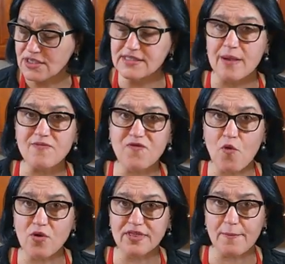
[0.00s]
some
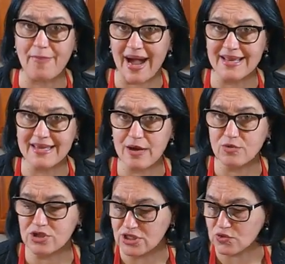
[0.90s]
for the bagna,
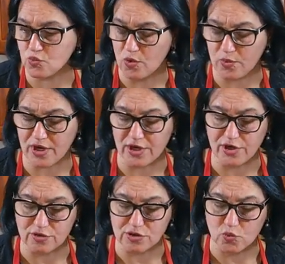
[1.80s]
which is what we're gonna
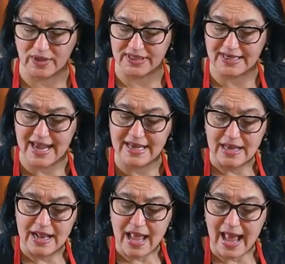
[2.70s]
use to wear the cake.